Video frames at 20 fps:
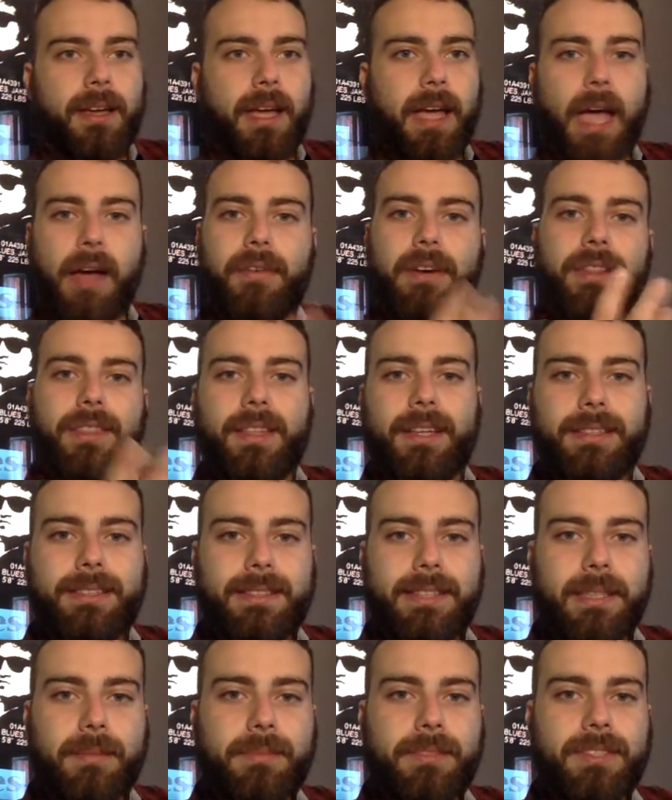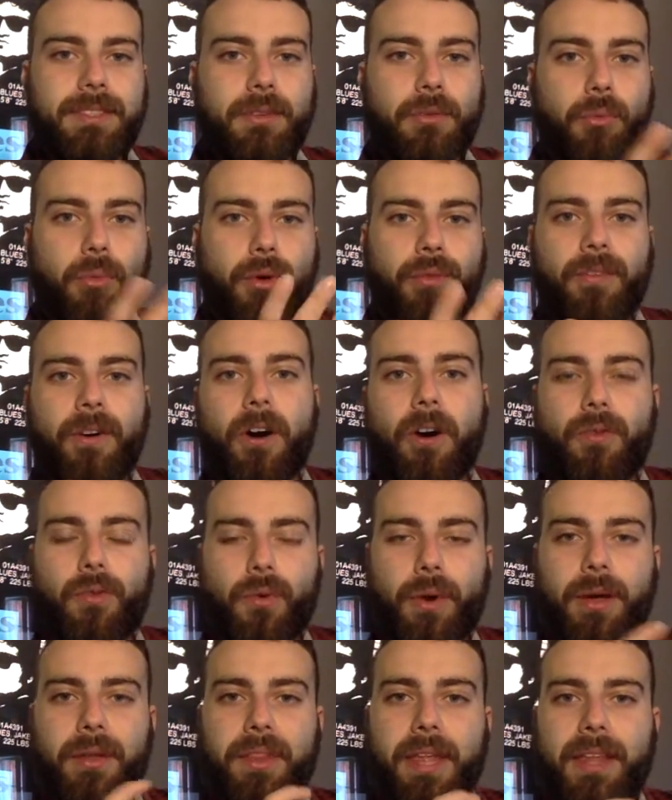everything seems to revolve
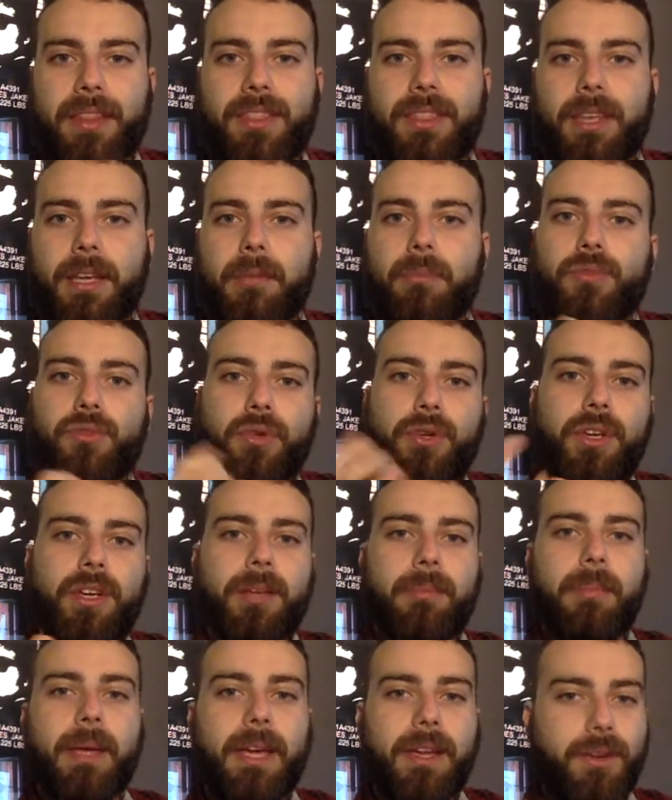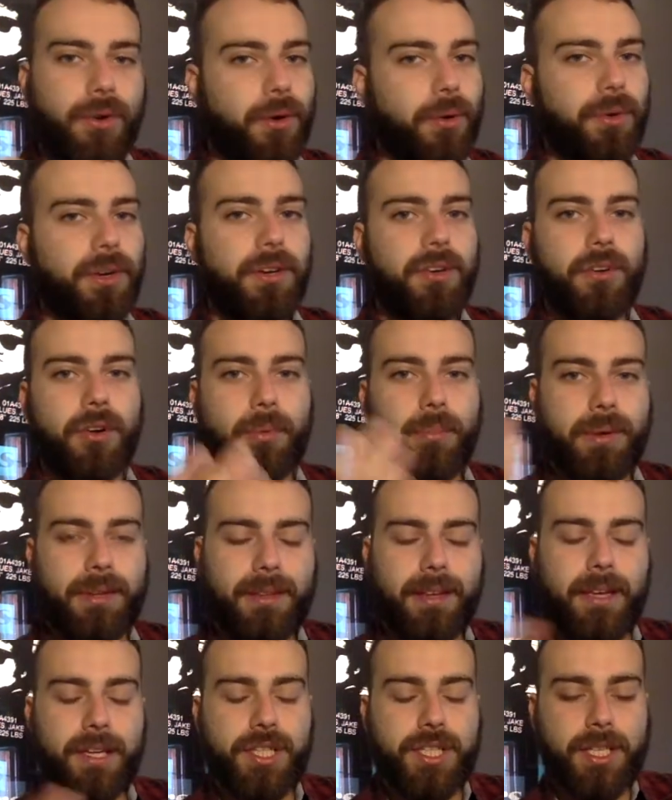around that theme, so you can make your own
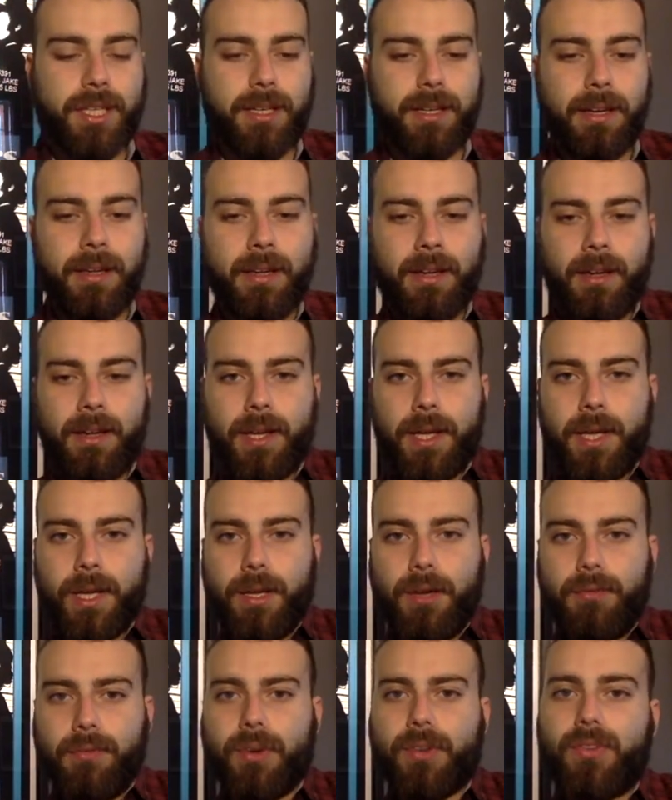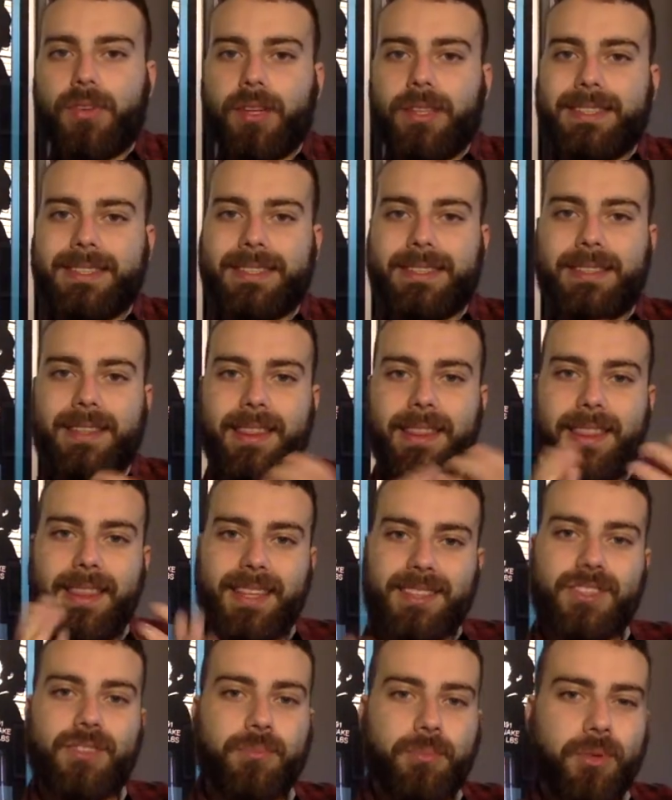interpretation. Versus
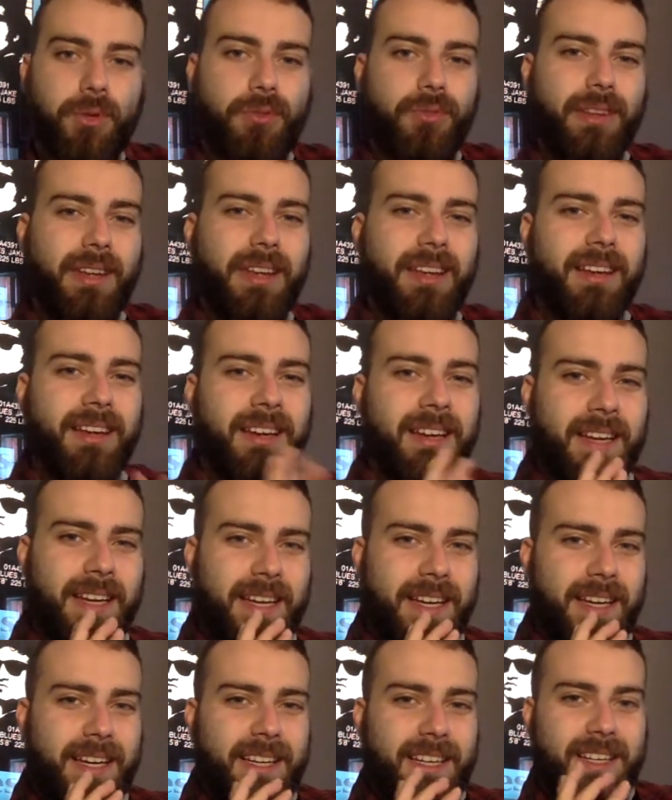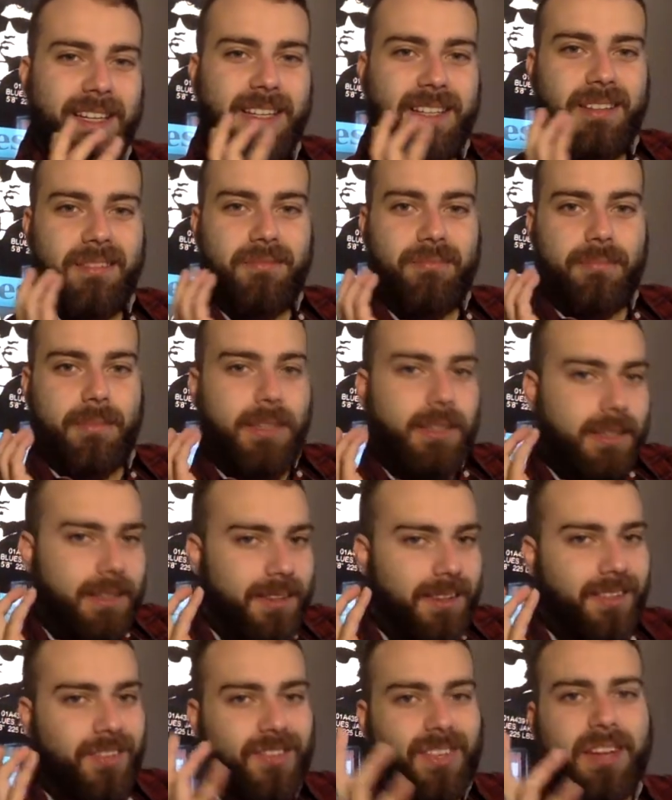this movie,
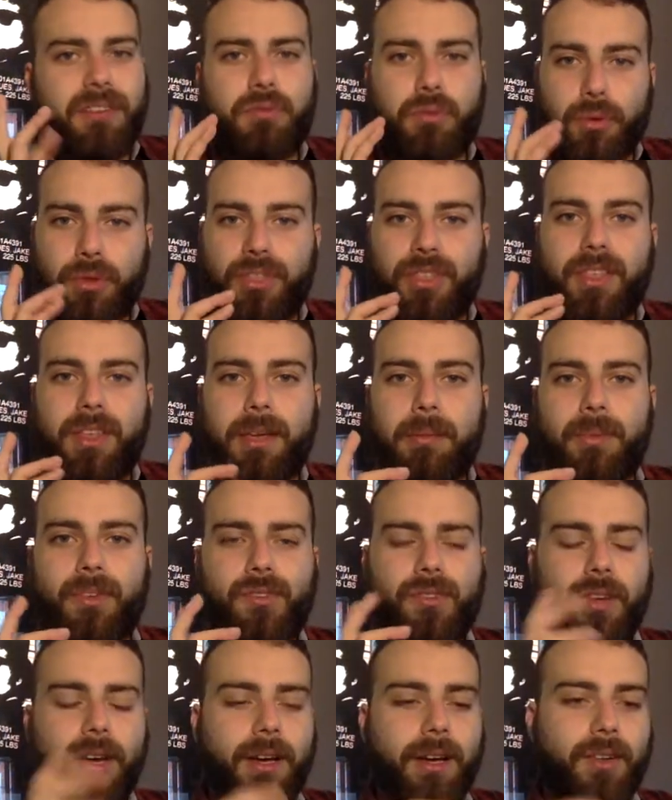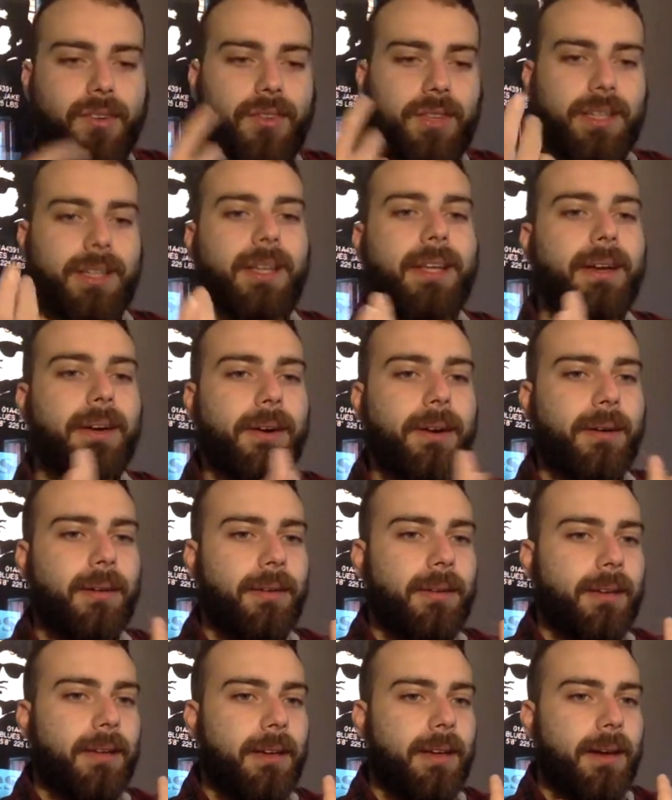the central theme is not as clear.
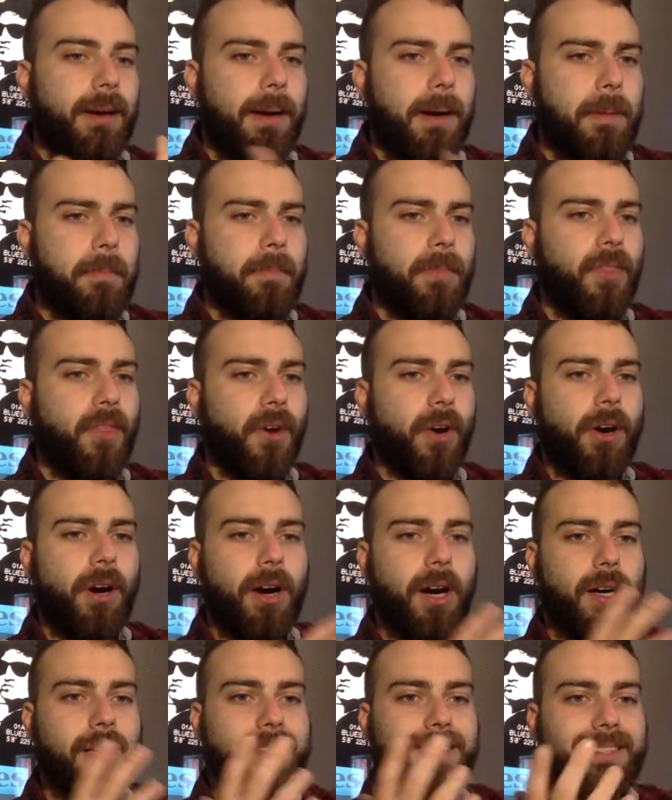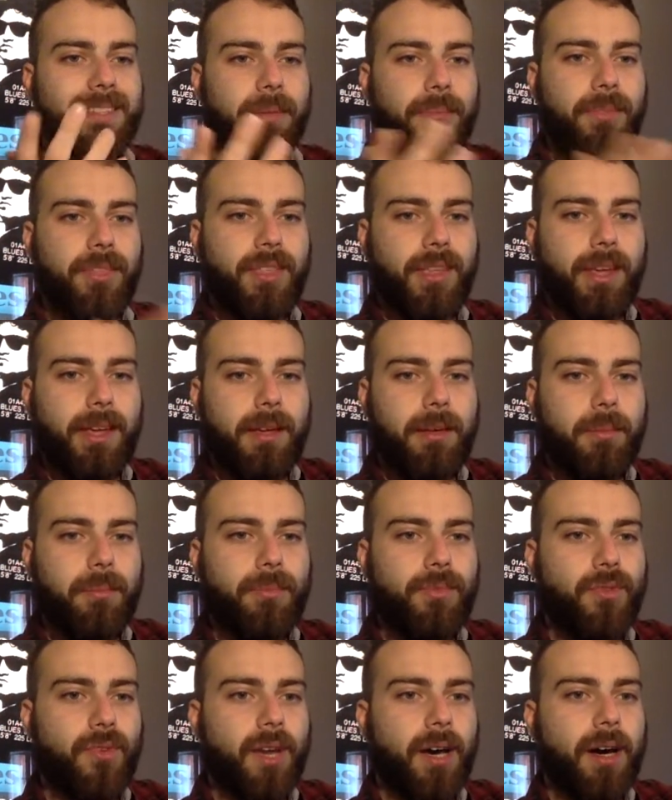There are some
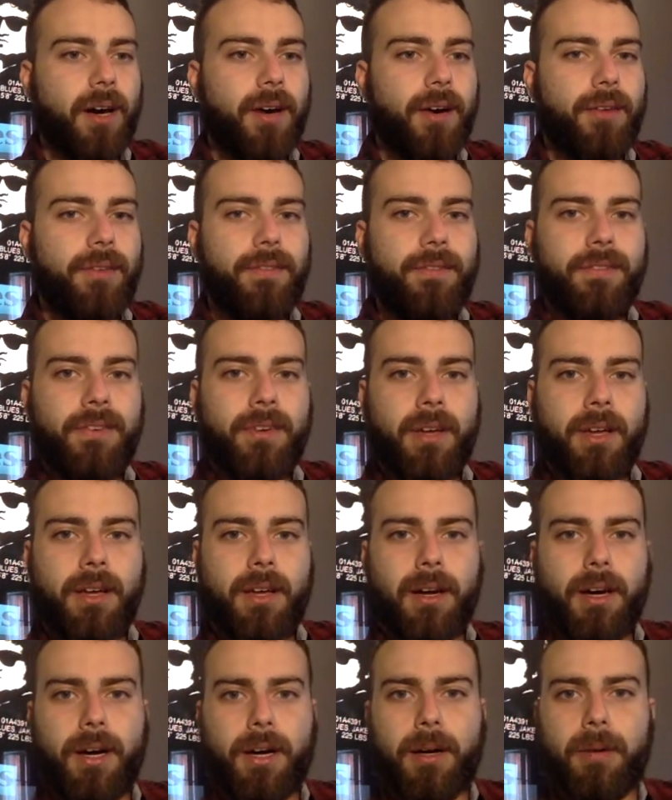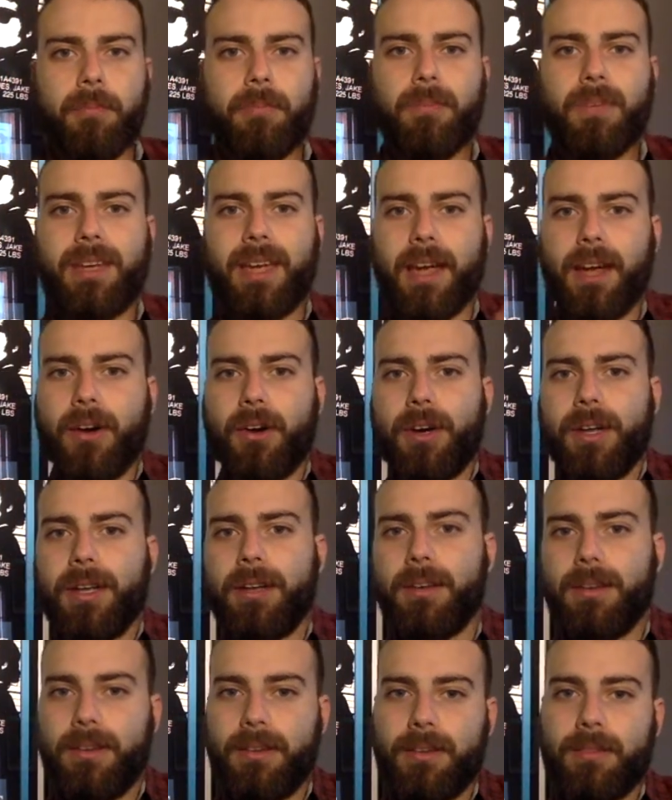themes of
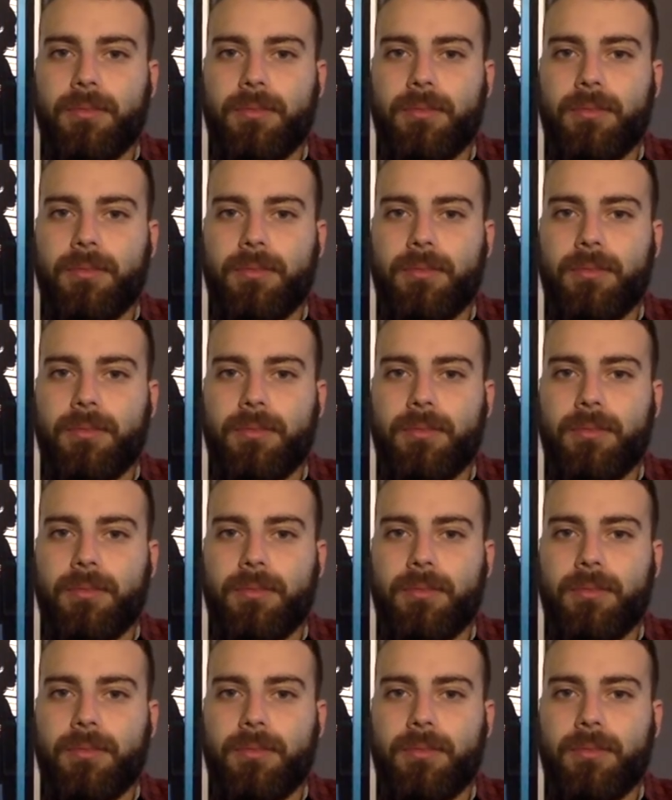caring